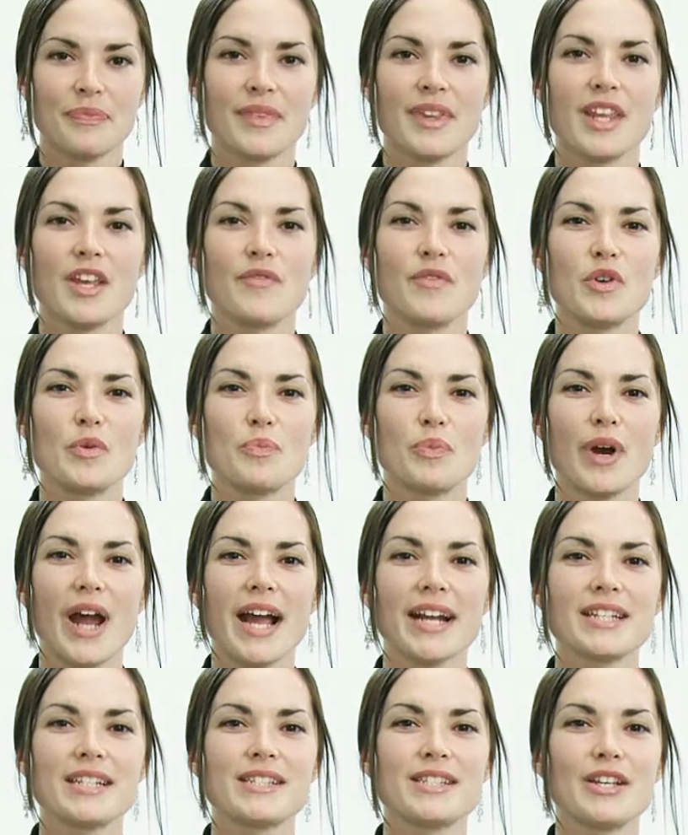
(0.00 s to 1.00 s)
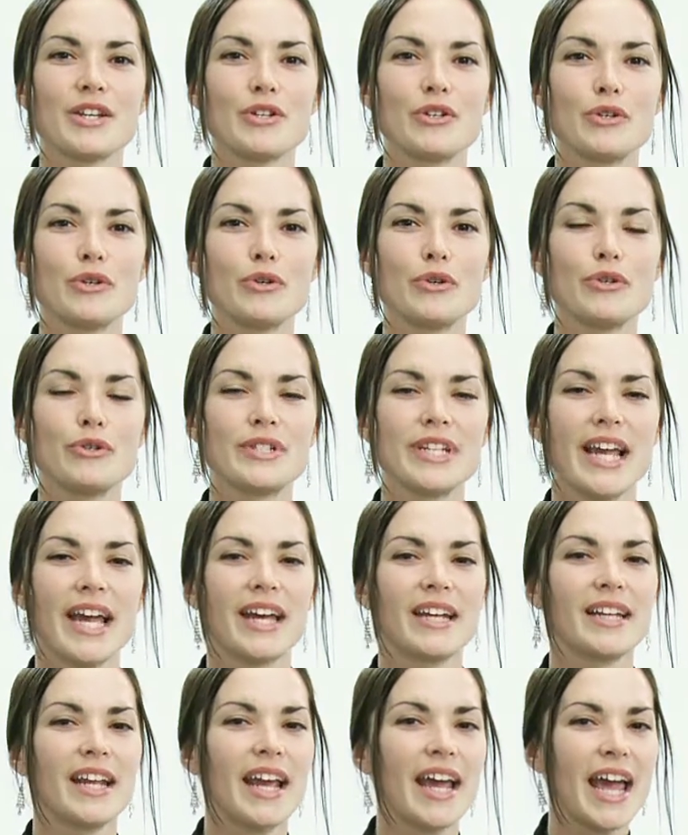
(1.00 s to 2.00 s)
If you practice a
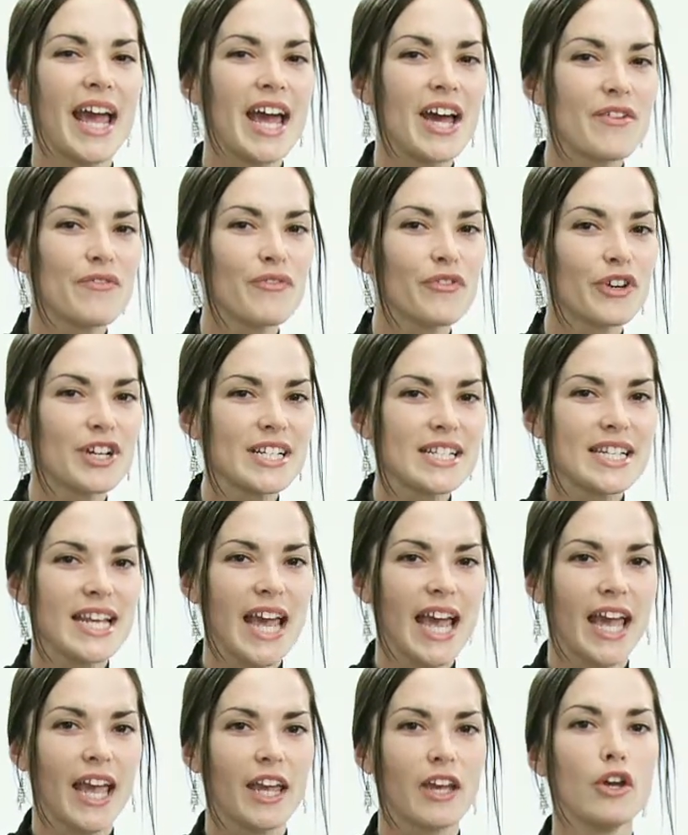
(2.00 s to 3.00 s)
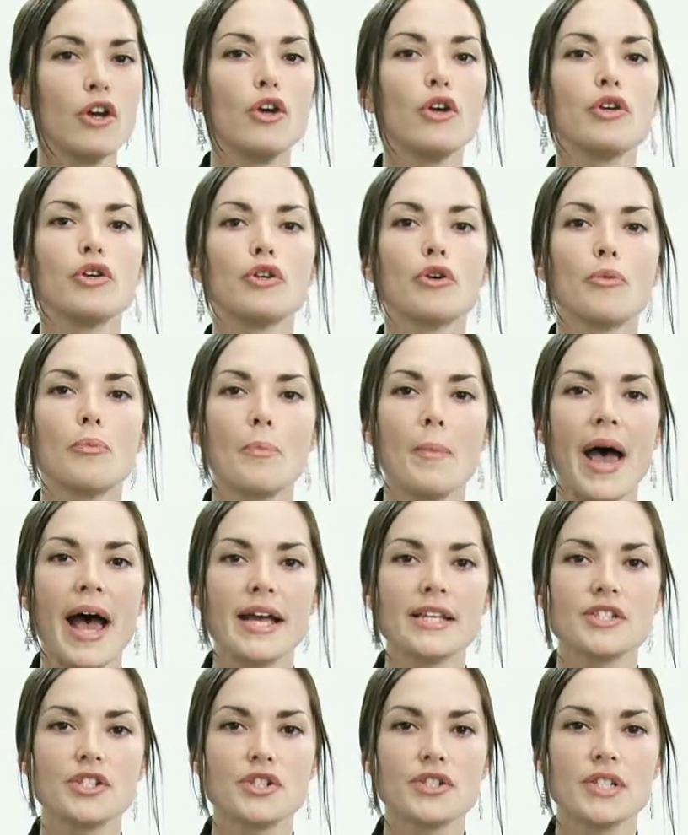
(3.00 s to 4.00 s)
gugudan every day, you'll
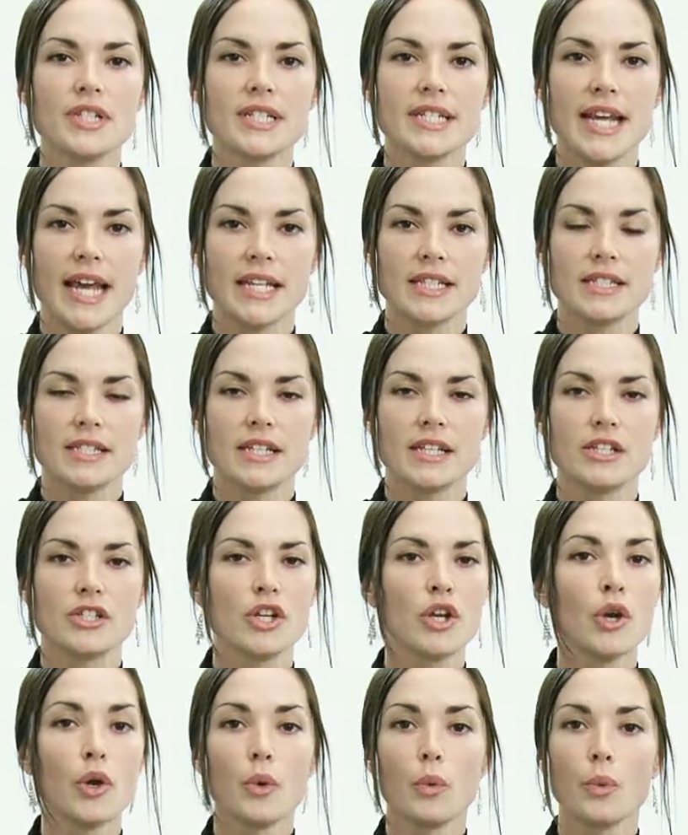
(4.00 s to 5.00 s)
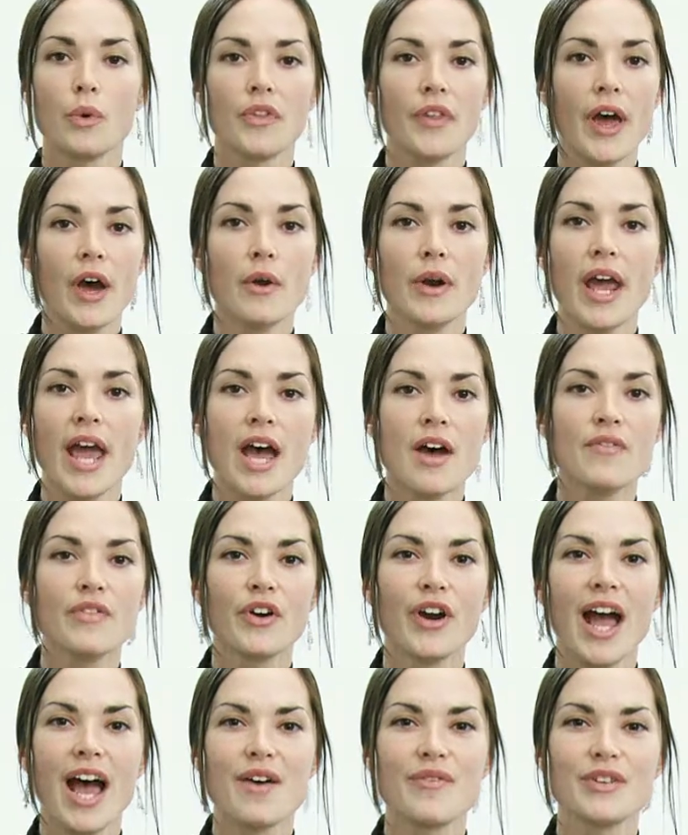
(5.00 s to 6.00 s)
master the tenses without
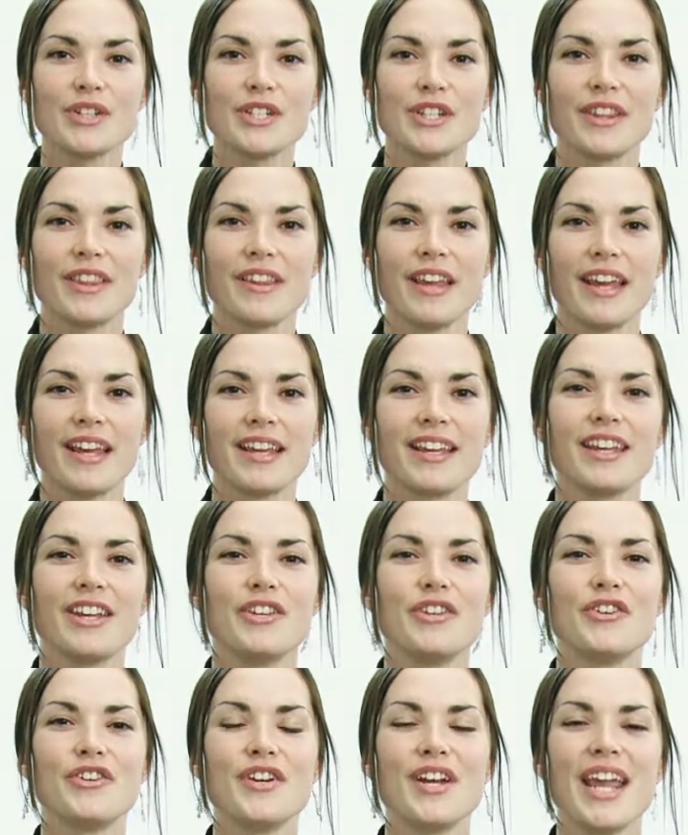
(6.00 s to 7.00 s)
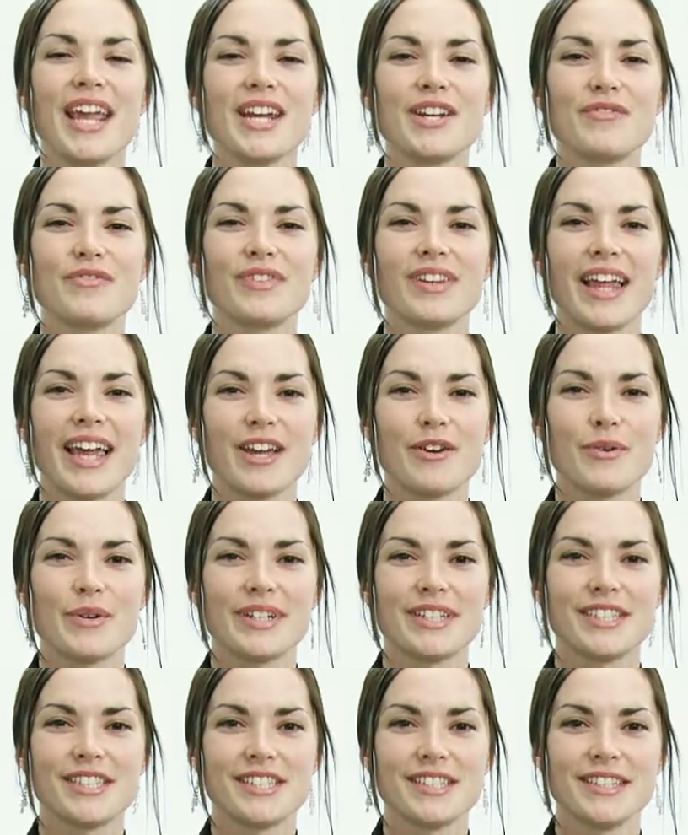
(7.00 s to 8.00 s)
ever having to think in your native
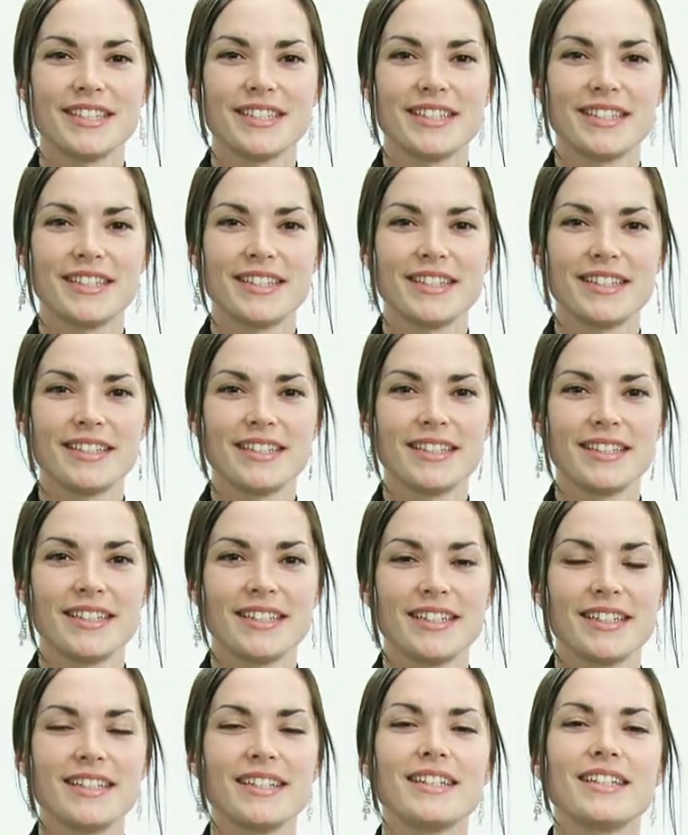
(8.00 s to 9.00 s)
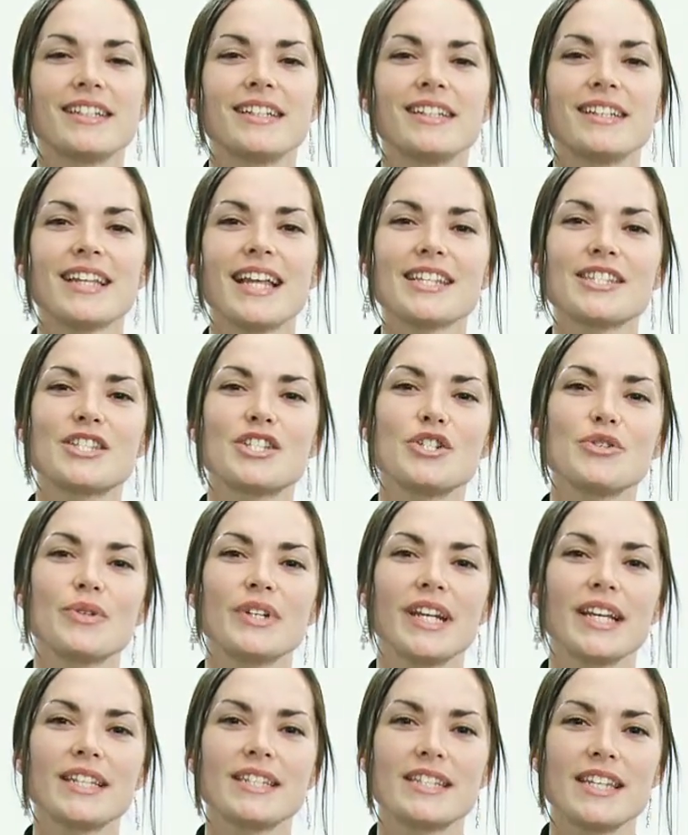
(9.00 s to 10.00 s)
language. Let's do an
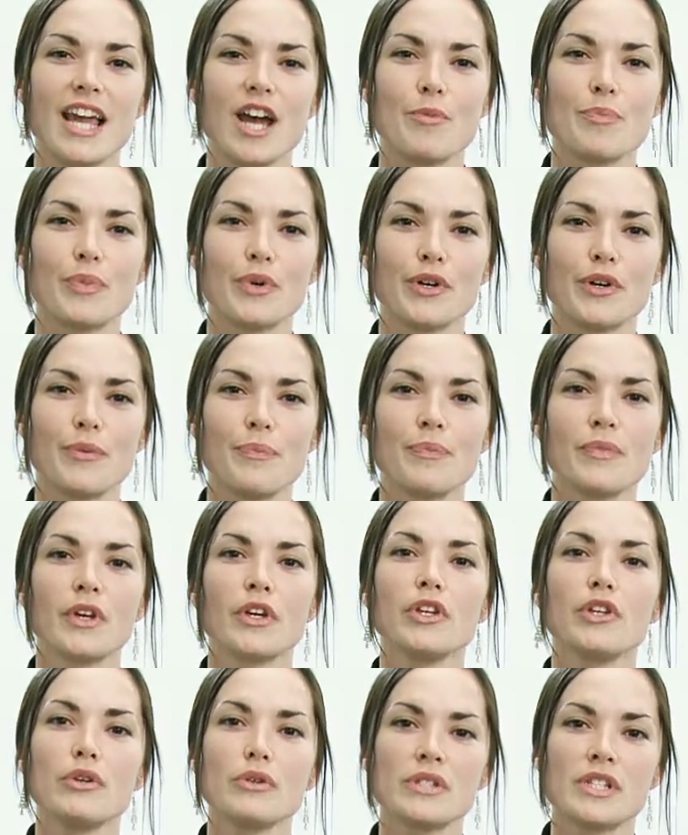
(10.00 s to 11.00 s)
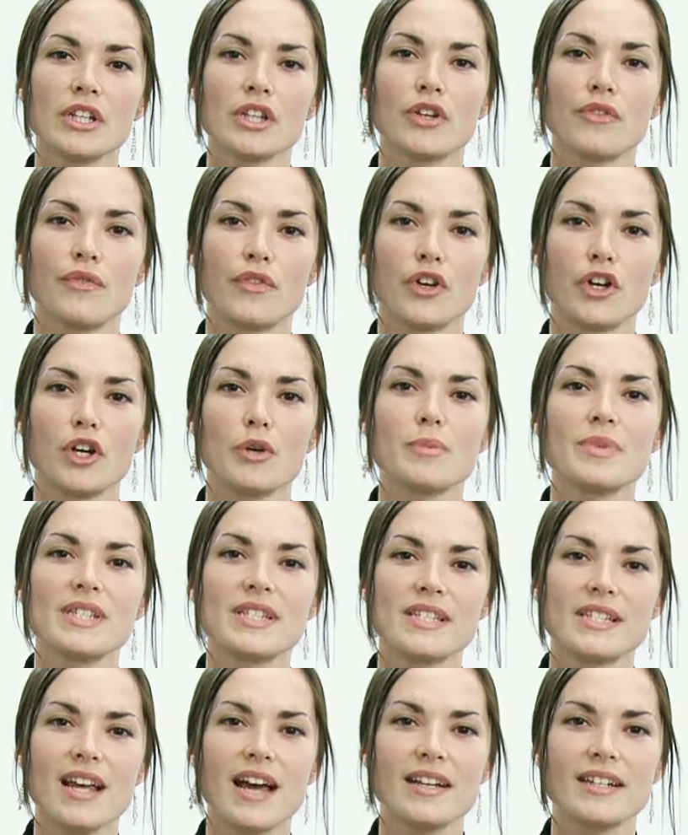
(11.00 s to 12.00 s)
example using the verb
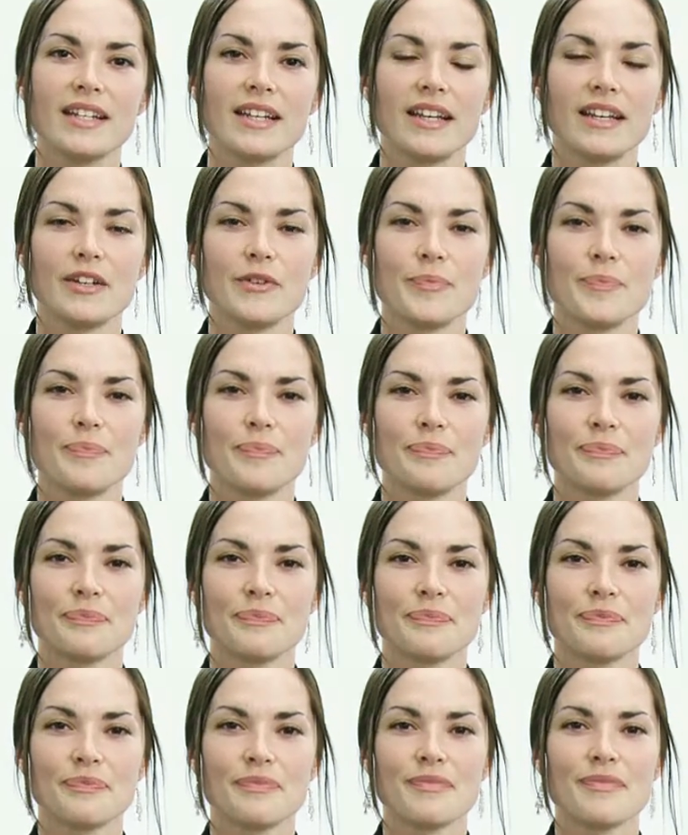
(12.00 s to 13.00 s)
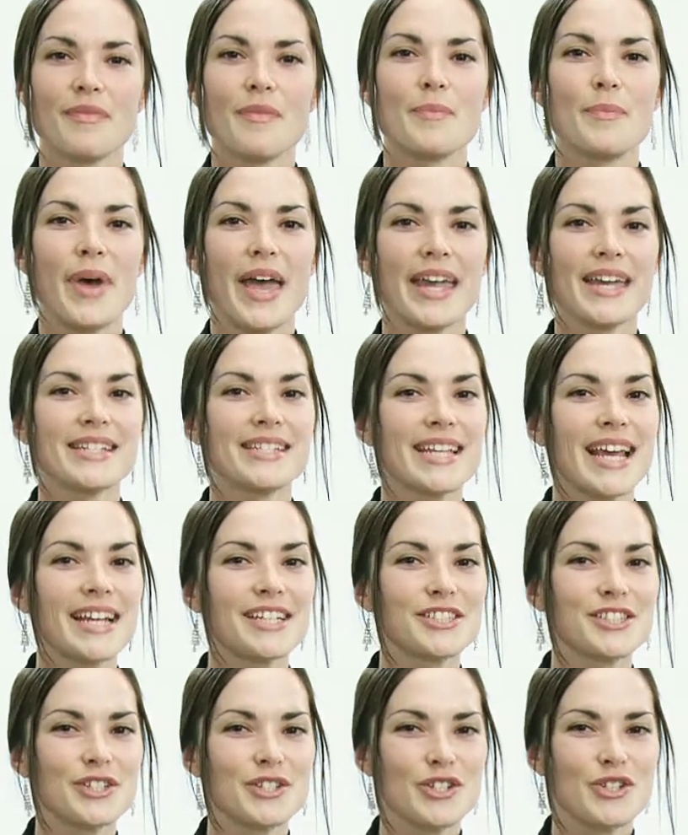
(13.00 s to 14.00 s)
study. Pay
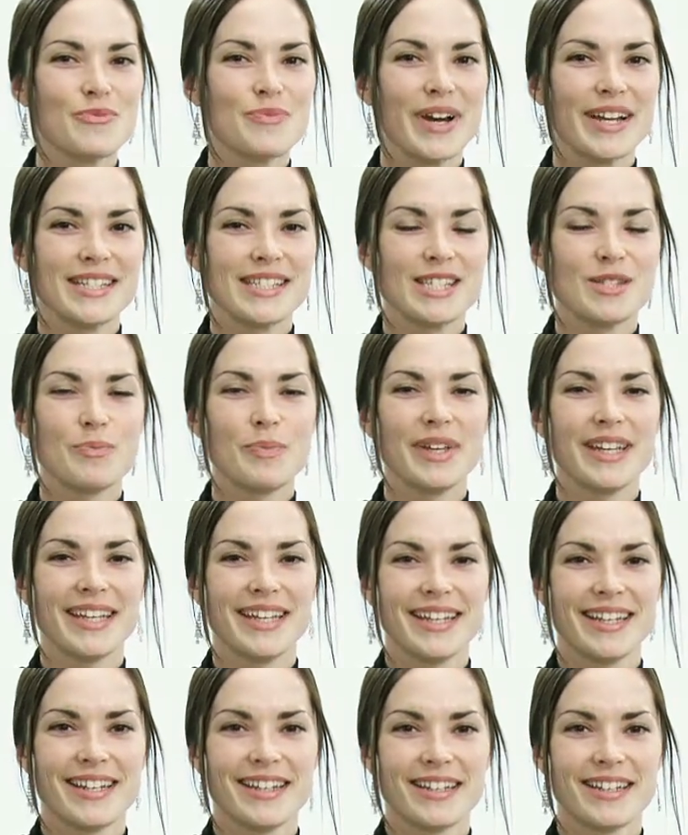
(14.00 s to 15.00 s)
attention to my speed.